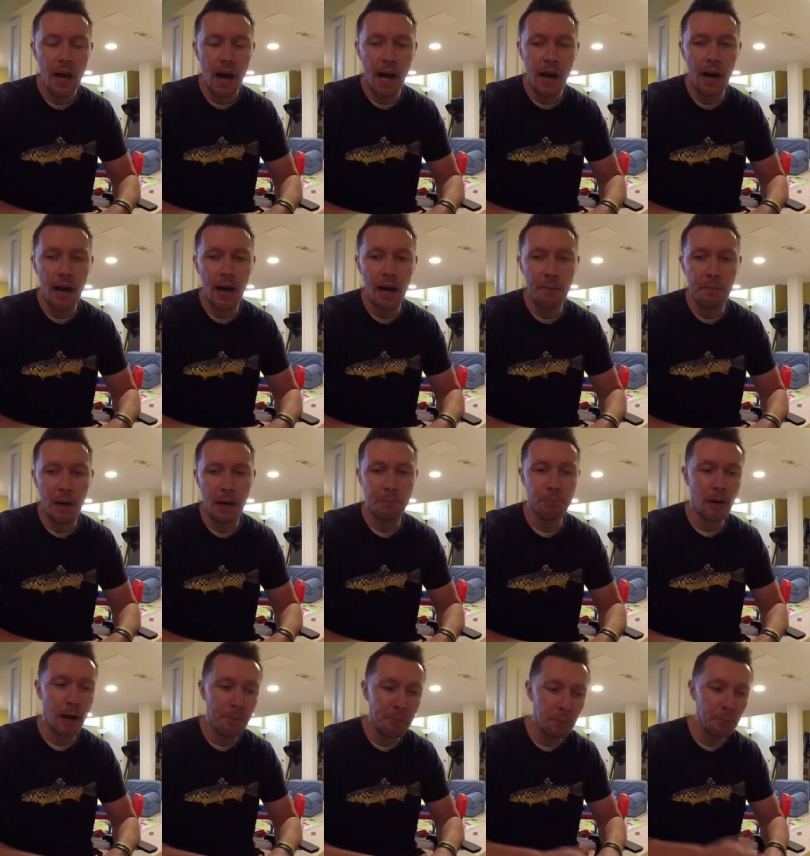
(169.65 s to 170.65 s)
Um, I
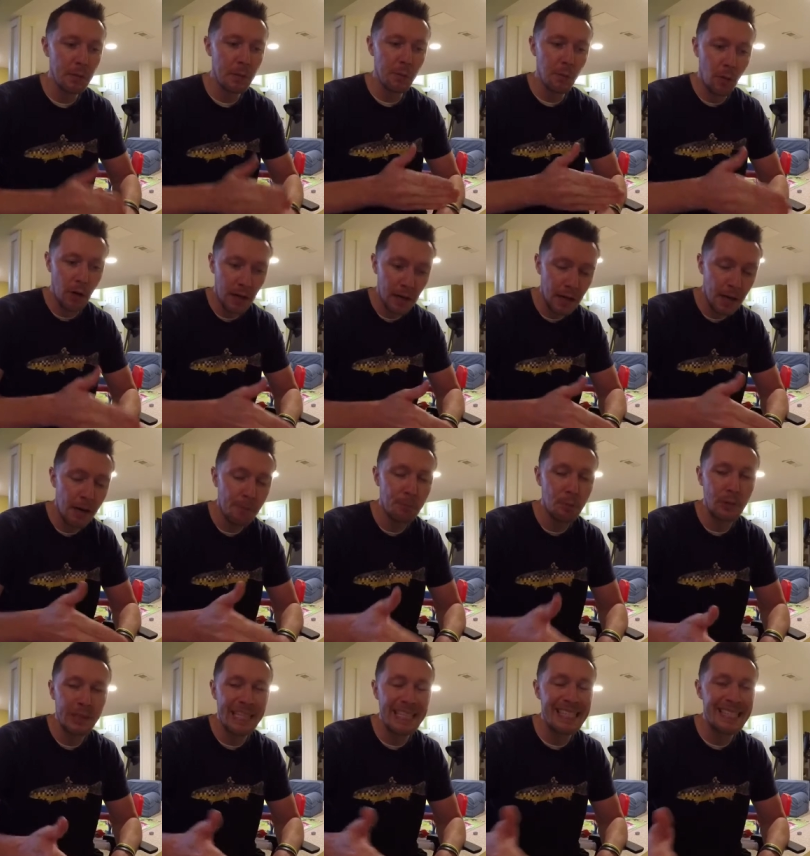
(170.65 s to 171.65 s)
probably want a
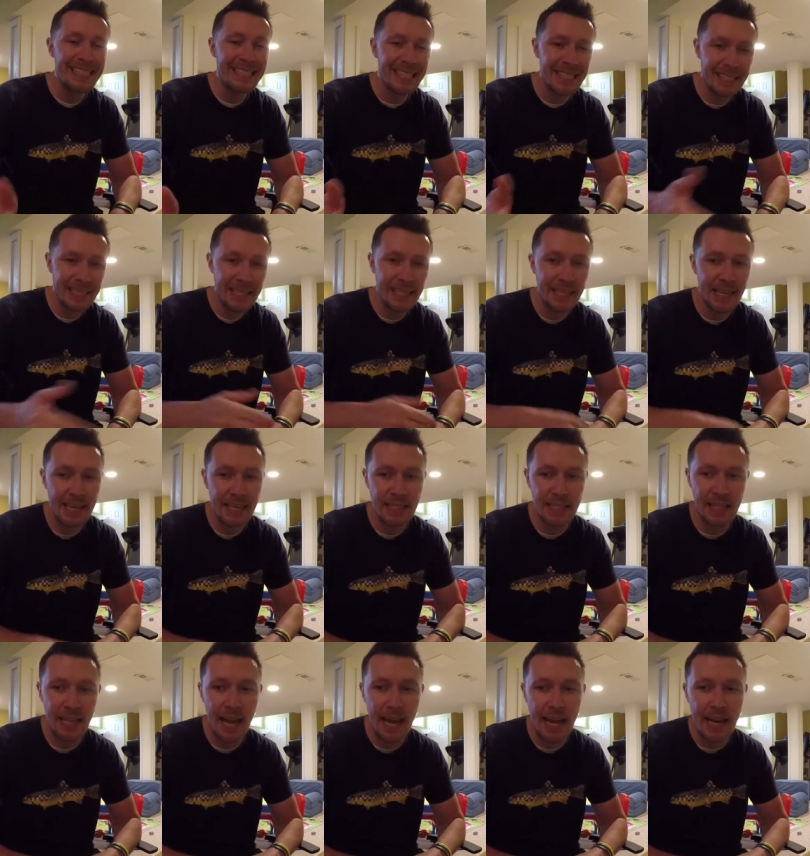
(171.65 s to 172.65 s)
couple consistent days
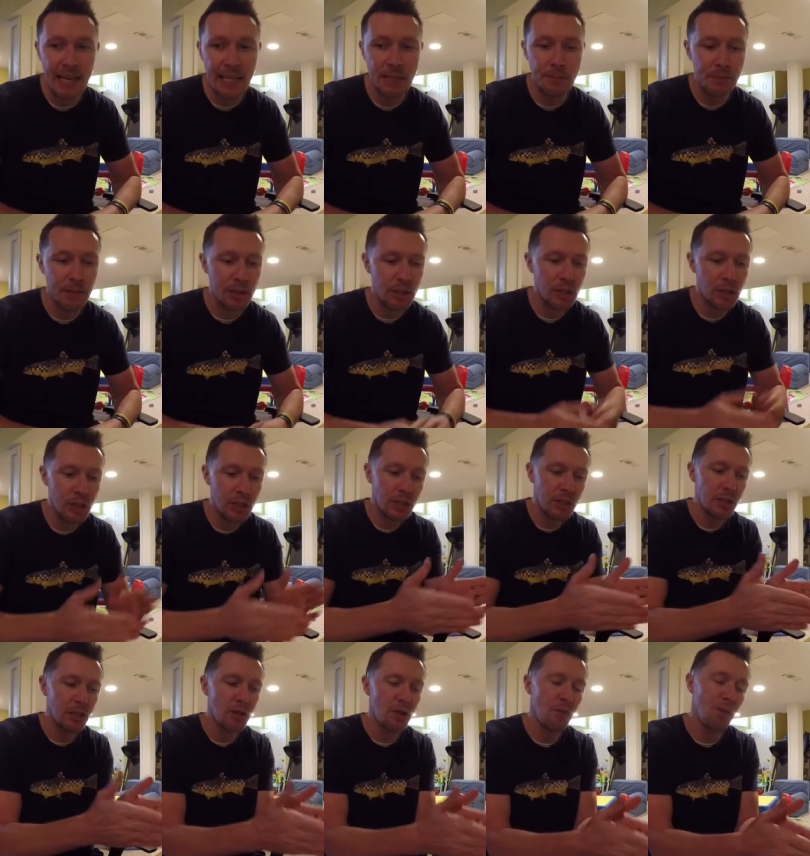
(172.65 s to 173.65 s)
in the 80s because just
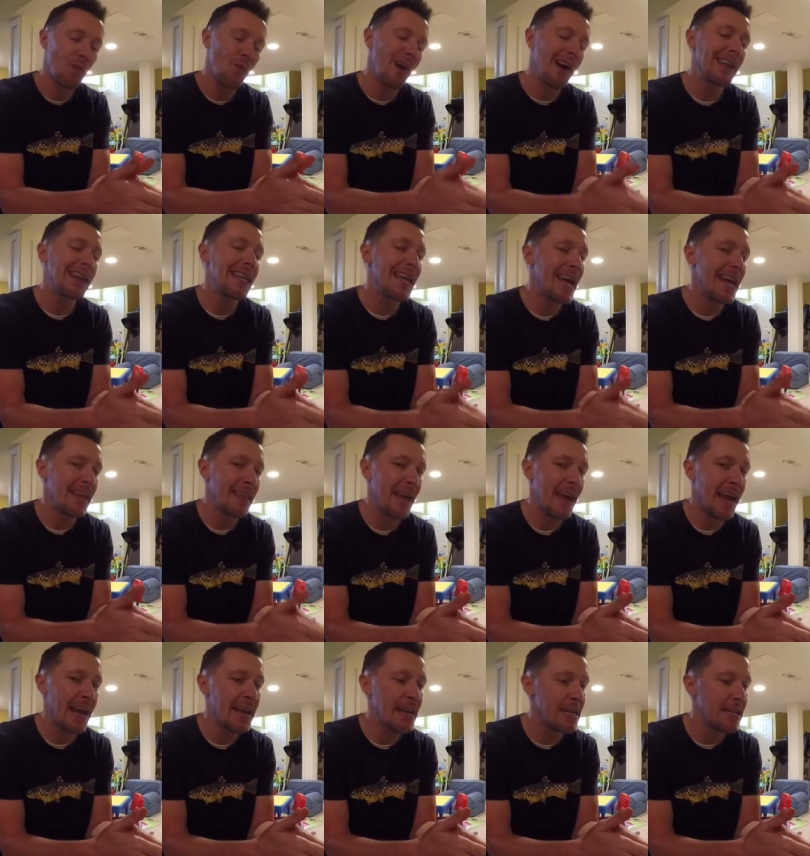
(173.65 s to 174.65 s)
because you have one day in the
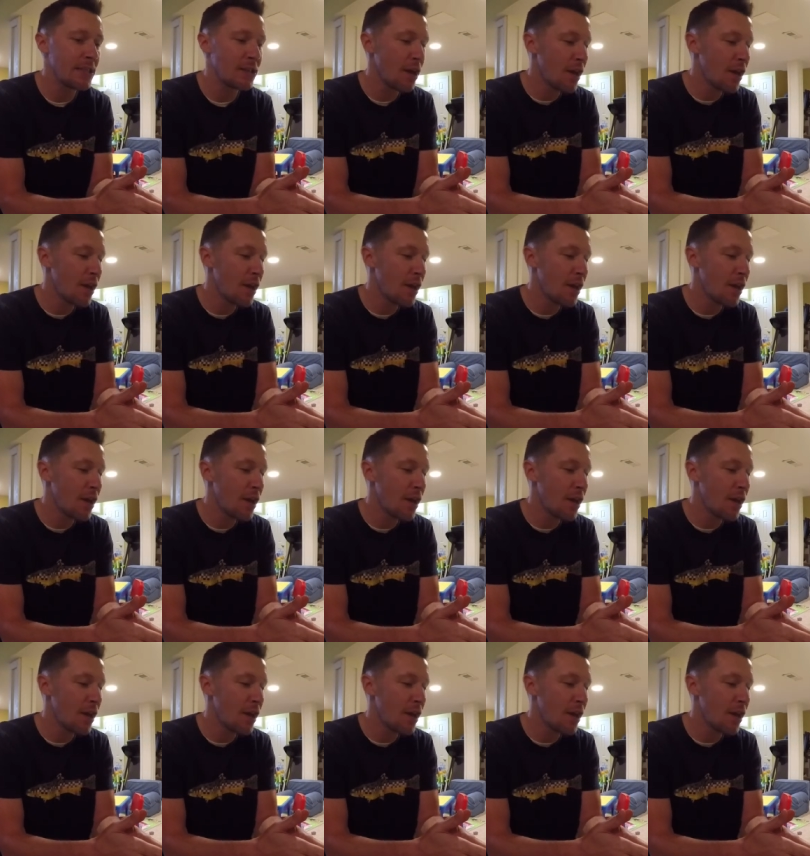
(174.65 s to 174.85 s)
80s